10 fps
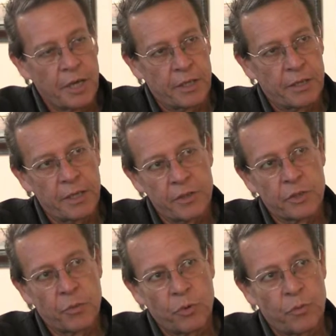And the
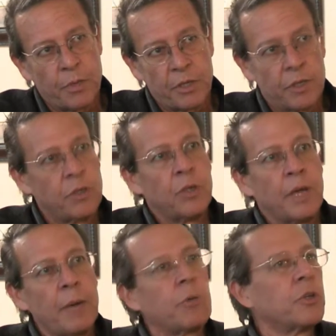things that we've been
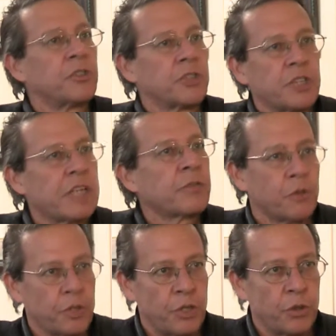able to
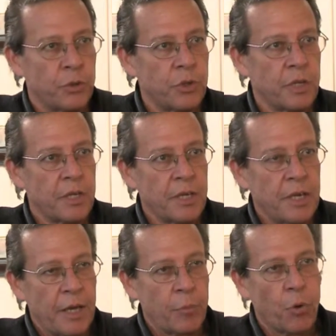successfully do
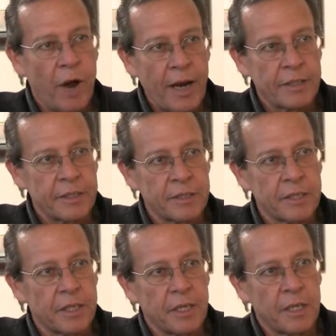in
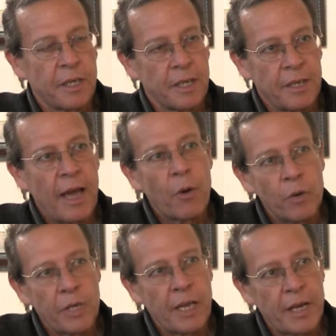practice,
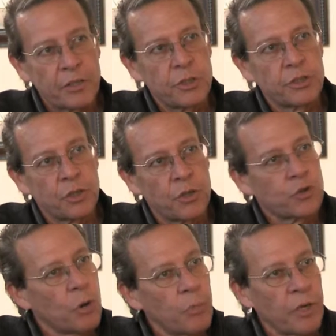now we can actually
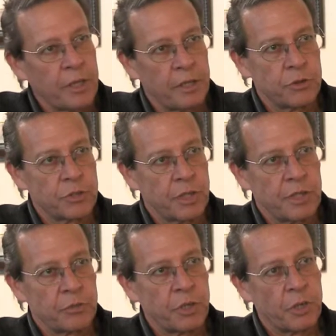start trumpeting those
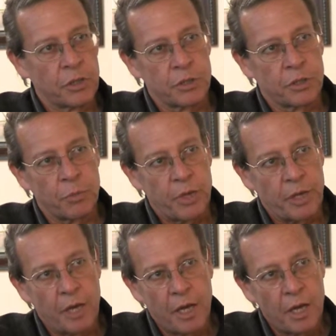things, because there'll
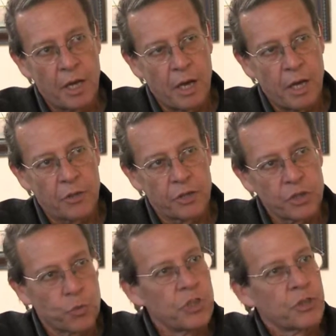be
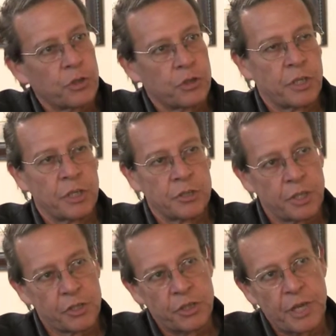such research done,
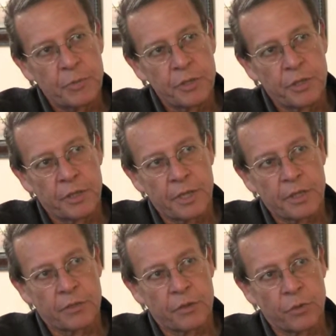such depth to the things